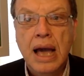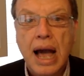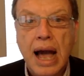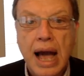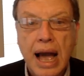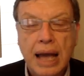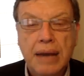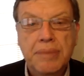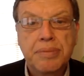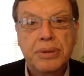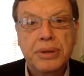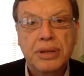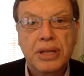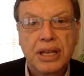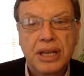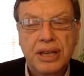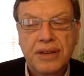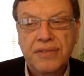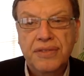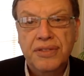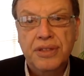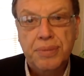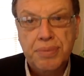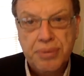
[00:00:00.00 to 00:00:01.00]
I
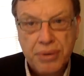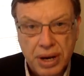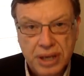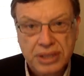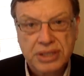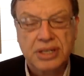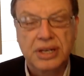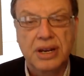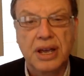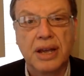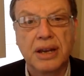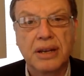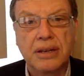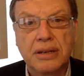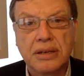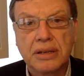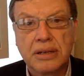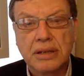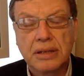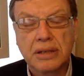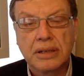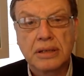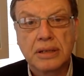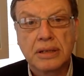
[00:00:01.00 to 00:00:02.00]
believe the president
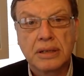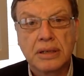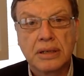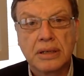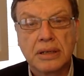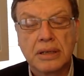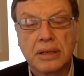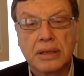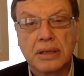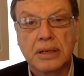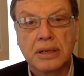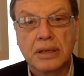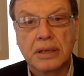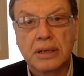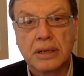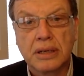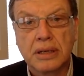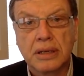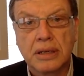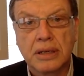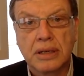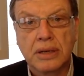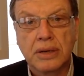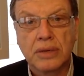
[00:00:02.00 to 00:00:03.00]

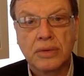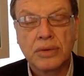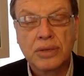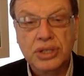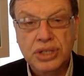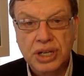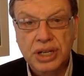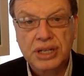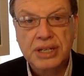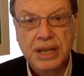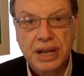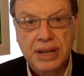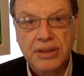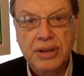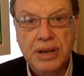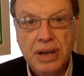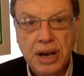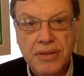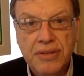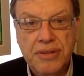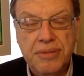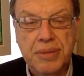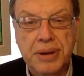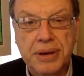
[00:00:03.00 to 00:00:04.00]
will shut down the
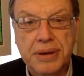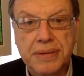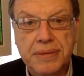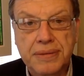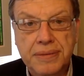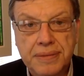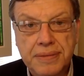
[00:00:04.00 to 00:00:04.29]
government.